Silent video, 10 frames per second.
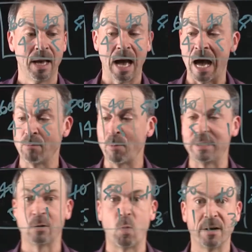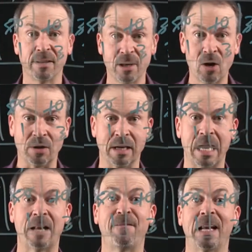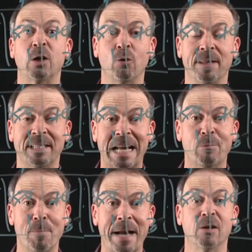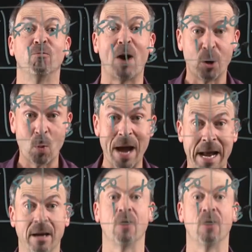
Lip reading: When we did 1/3, it fell into the same remainder right away.